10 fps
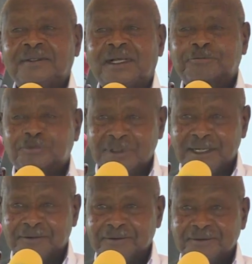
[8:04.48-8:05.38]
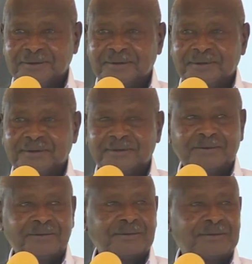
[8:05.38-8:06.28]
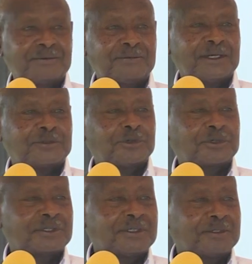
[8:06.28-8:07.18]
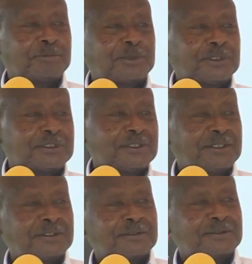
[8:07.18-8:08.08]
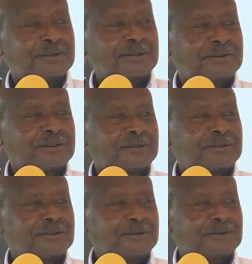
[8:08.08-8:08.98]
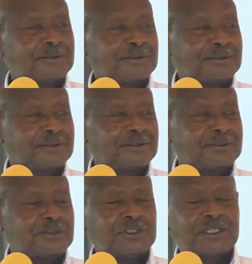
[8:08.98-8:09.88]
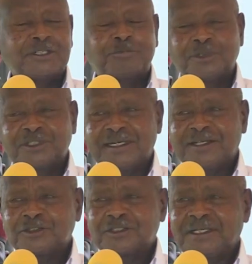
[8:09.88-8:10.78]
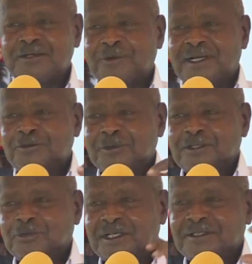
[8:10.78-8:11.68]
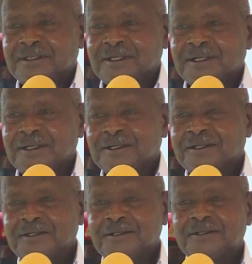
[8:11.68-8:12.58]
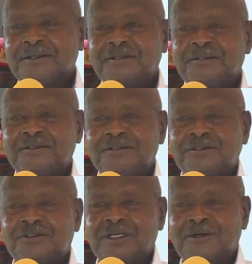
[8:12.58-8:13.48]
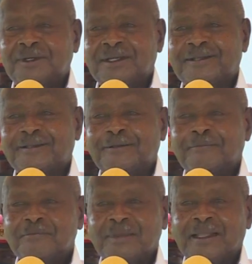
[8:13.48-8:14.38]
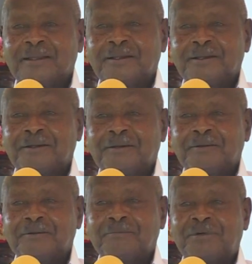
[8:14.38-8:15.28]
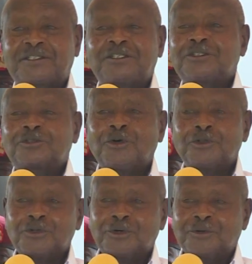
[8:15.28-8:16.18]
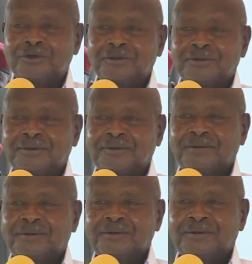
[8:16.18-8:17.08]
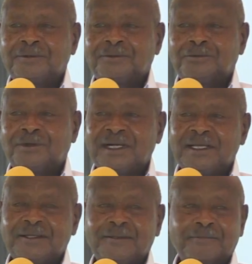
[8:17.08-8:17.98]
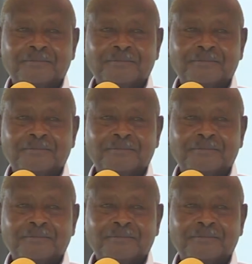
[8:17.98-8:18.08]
Up to now. We are talking, preaching, teenage pregnancy, what. It's now like, but it is going on. Why?